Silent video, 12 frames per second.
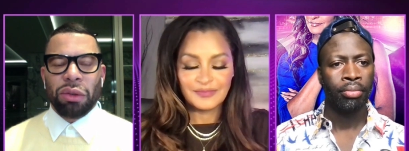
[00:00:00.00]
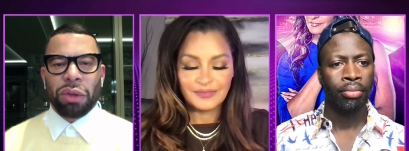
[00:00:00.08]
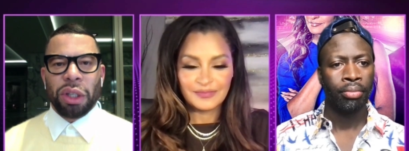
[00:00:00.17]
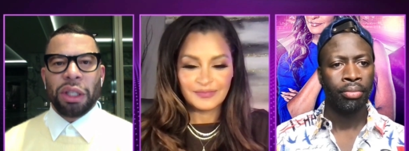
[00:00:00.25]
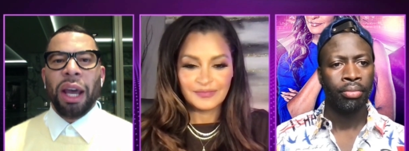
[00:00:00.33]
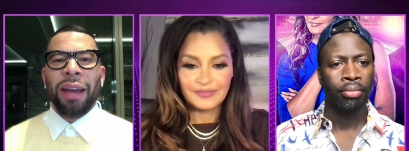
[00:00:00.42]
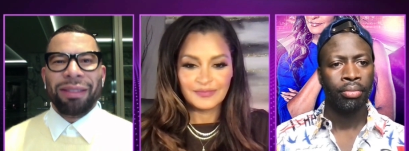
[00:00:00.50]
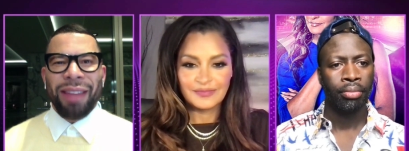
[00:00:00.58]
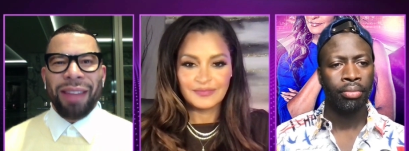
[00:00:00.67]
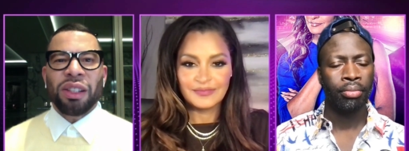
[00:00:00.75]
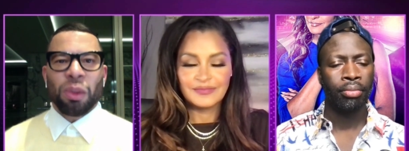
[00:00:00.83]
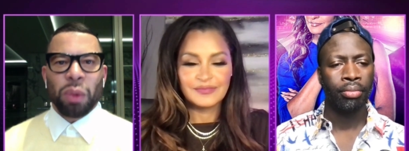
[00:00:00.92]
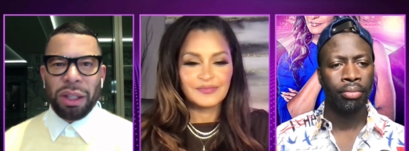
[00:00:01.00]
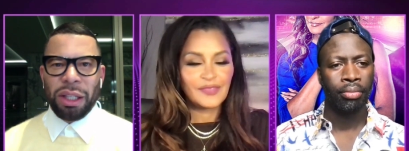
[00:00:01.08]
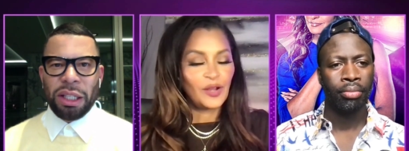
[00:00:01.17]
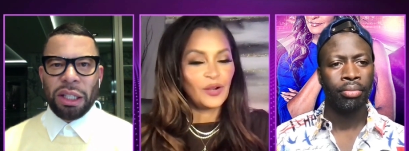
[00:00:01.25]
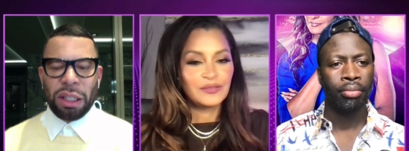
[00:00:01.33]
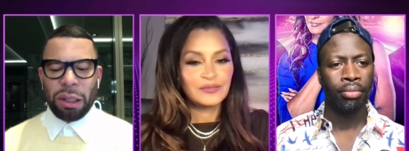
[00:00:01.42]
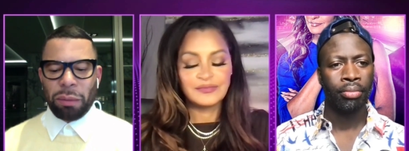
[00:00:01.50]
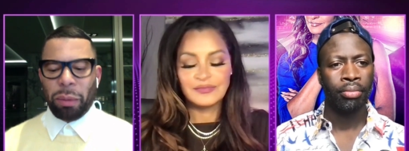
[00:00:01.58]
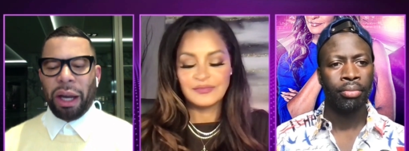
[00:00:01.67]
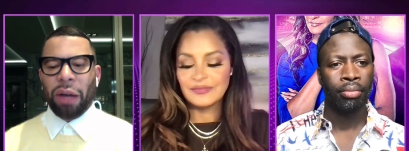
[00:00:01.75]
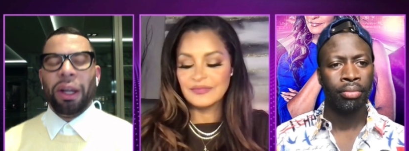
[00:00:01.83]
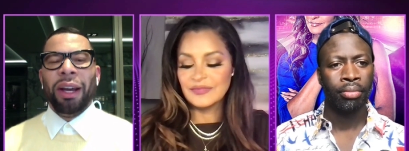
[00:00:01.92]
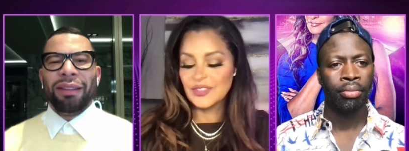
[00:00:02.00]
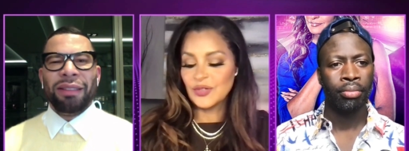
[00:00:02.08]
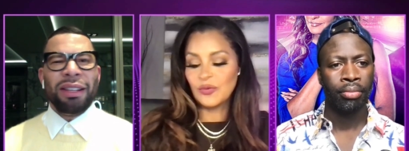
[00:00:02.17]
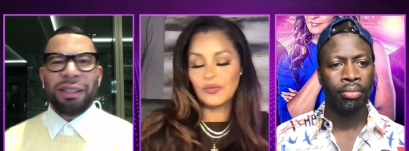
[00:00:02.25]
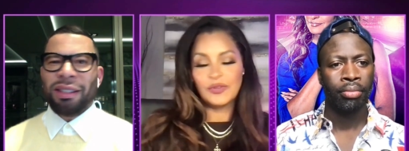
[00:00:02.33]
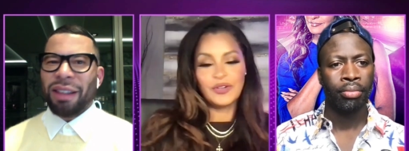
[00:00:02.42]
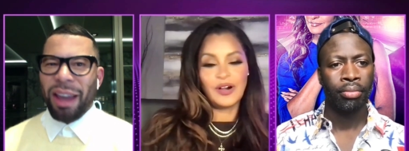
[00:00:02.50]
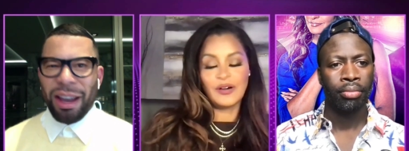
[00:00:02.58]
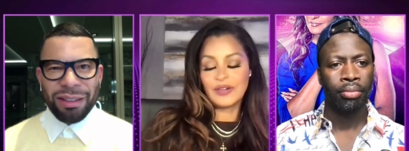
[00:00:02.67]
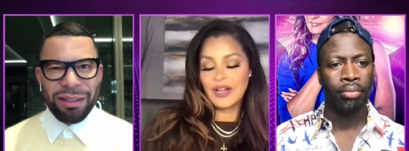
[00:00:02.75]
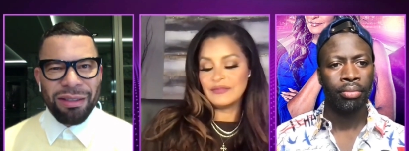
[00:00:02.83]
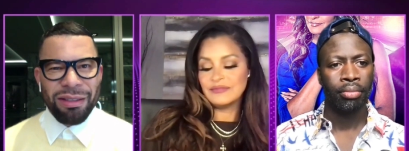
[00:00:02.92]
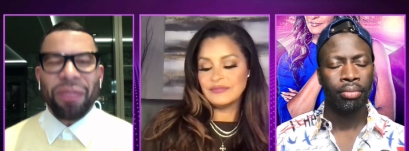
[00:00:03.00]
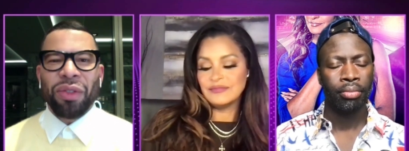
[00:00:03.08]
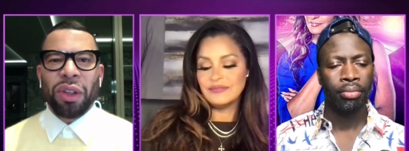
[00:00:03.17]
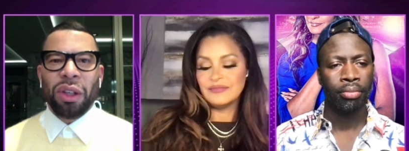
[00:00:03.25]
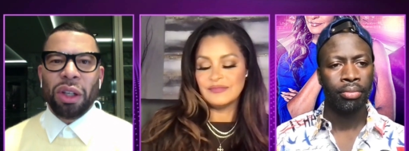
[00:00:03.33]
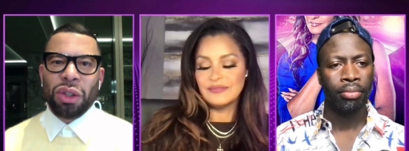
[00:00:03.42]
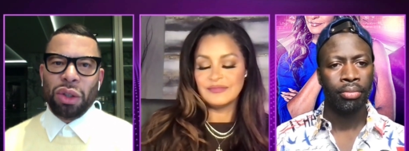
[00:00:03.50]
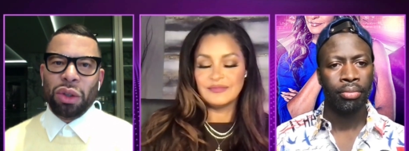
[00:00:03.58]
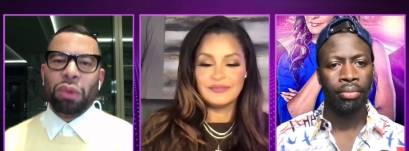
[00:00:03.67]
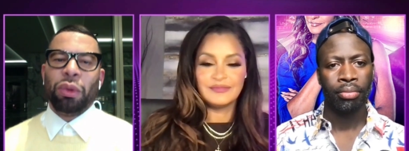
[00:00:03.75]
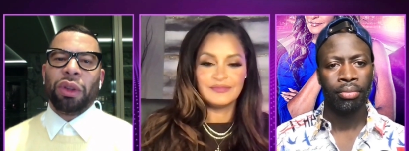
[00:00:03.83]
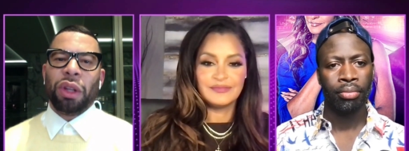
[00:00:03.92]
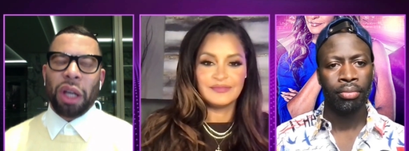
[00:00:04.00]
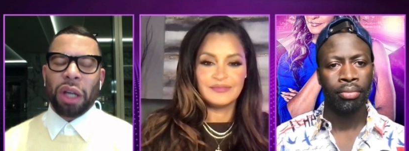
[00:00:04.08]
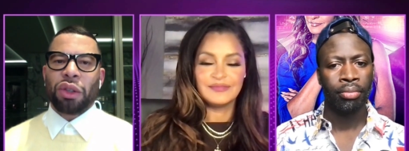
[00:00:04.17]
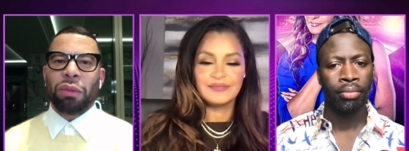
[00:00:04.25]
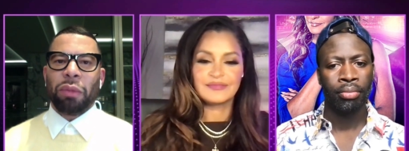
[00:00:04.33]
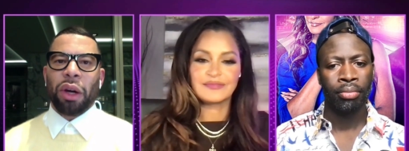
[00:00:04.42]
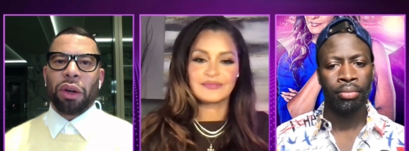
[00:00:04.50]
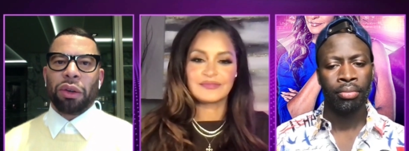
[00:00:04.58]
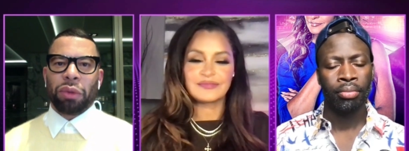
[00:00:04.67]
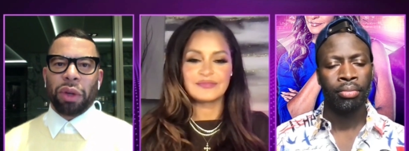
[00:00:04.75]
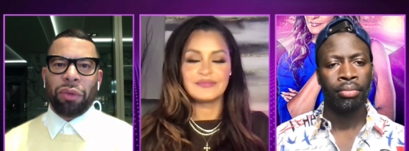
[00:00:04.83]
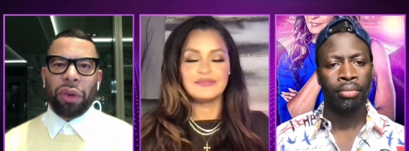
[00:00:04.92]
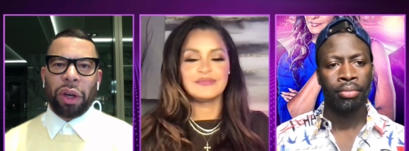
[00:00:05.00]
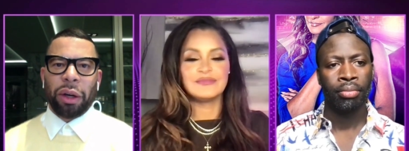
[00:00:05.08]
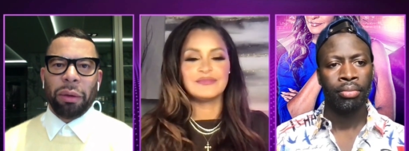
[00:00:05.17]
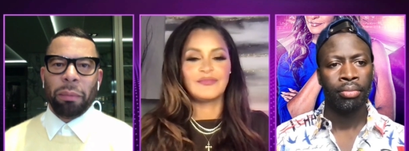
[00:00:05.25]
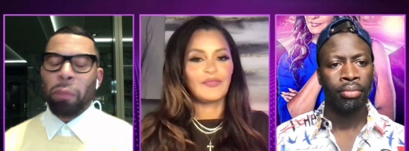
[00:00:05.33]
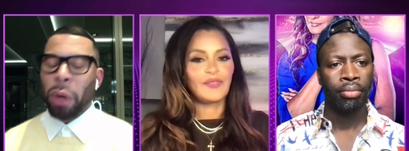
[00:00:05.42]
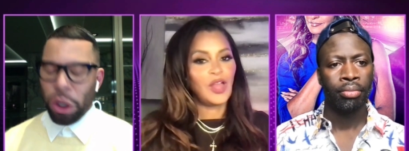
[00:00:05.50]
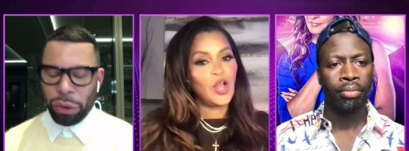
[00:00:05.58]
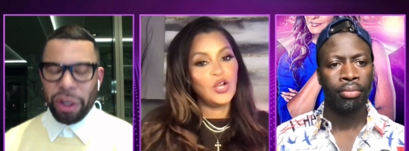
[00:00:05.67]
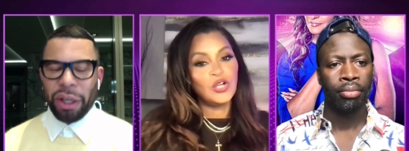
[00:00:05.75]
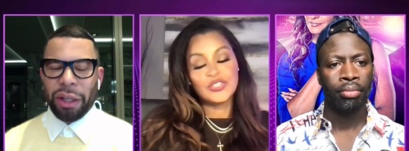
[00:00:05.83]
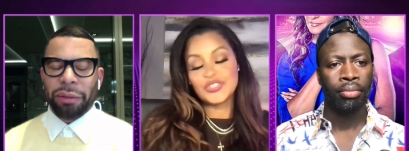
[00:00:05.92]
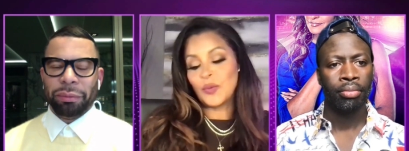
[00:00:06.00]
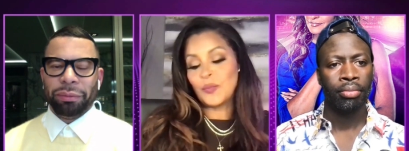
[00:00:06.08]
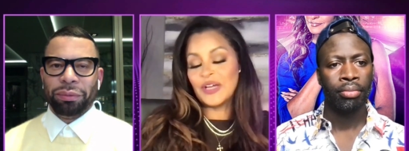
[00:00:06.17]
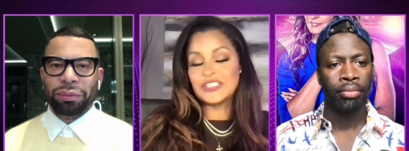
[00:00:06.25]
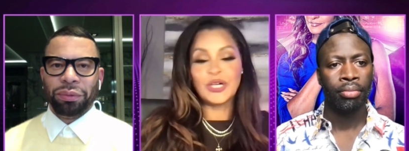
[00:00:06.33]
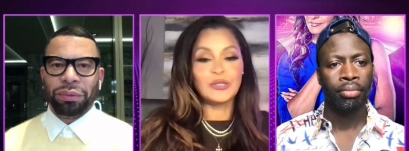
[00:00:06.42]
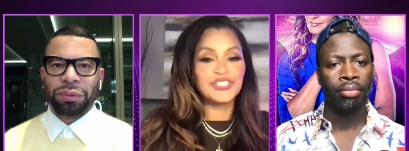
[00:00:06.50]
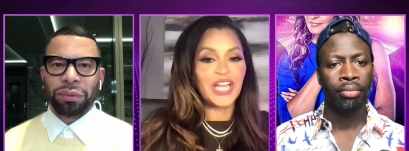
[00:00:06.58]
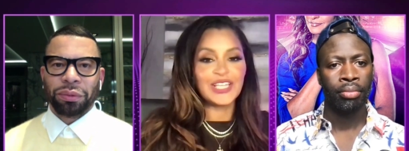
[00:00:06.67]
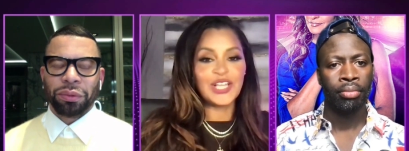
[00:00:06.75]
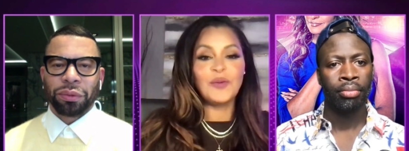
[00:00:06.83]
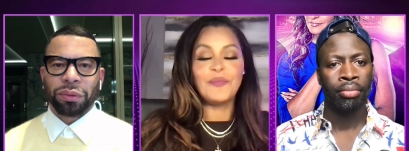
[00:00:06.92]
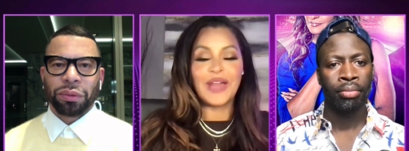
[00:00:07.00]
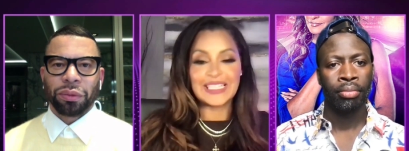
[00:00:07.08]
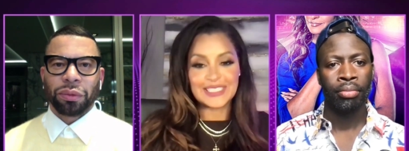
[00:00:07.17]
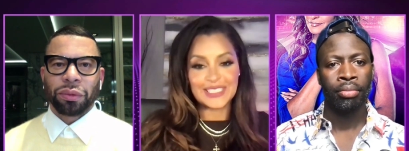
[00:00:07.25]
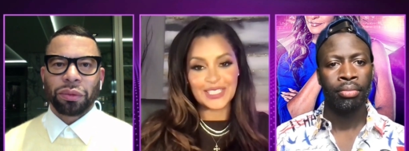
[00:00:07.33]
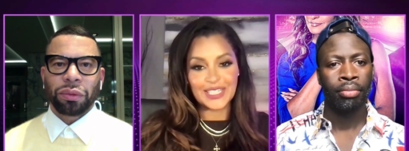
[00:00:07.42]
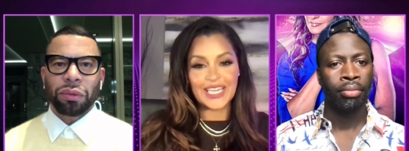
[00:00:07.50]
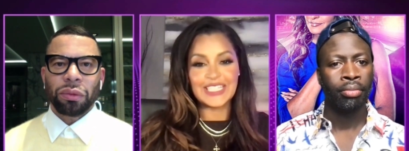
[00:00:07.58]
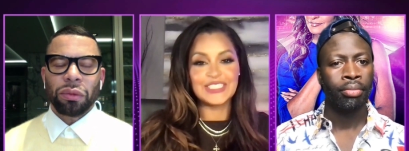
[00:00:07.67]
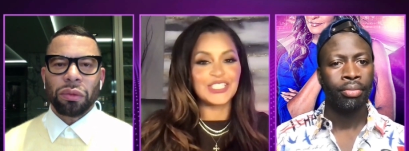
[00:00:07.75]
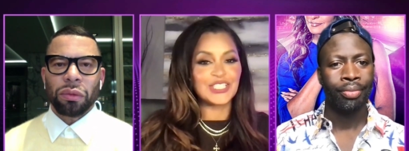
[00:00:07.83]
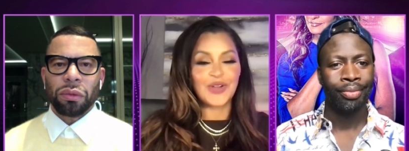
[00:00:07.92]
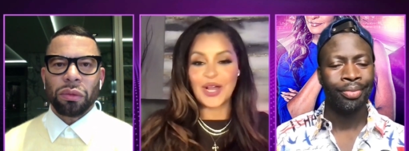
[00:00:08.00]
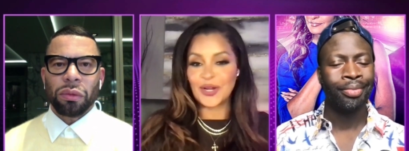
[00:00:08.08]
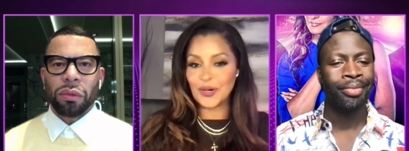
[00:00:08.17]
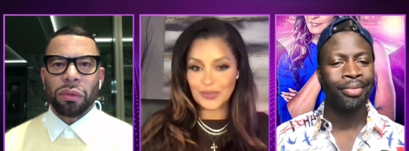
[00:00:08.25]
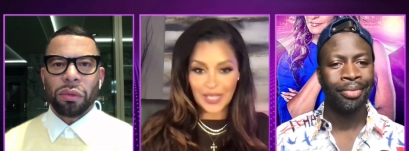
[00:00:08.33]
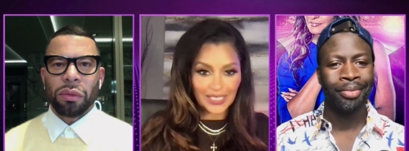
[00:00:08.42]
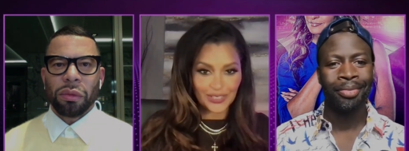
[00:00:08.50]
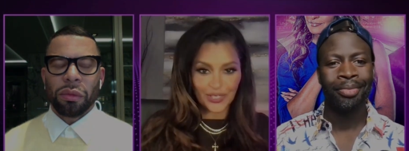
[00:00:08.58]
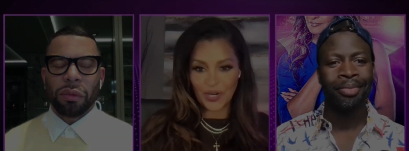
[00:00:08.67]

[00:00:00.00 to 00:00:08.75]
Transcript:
Speaker 1: decrease. That's what this is about. This okay. has nothing to do with an extramarital affair. Period.
Speaker 2: So, so J Lo basically is just trying to hold on to